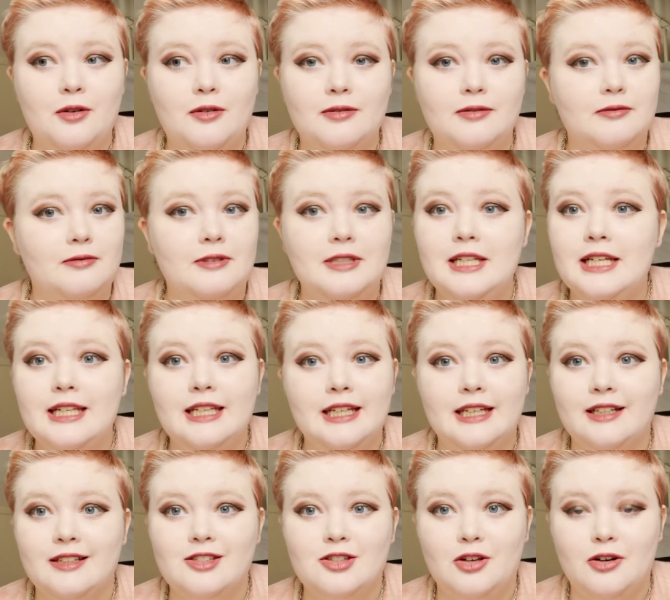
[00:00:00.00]
nearly
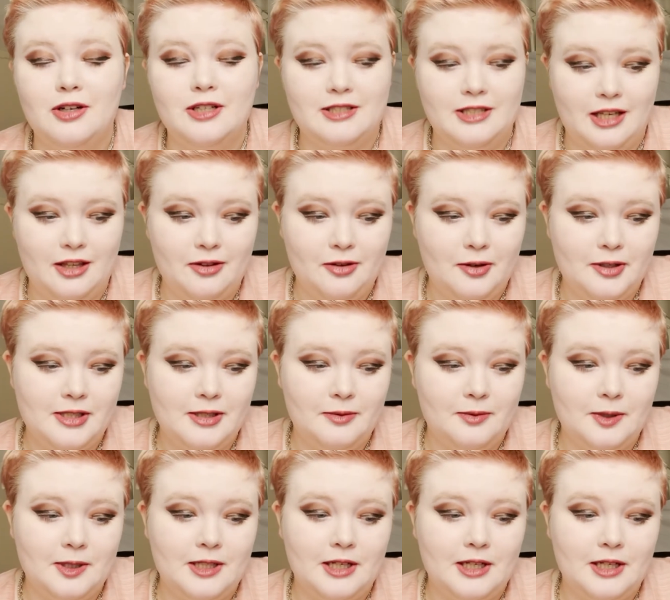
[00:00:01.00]
as long as I thought it would.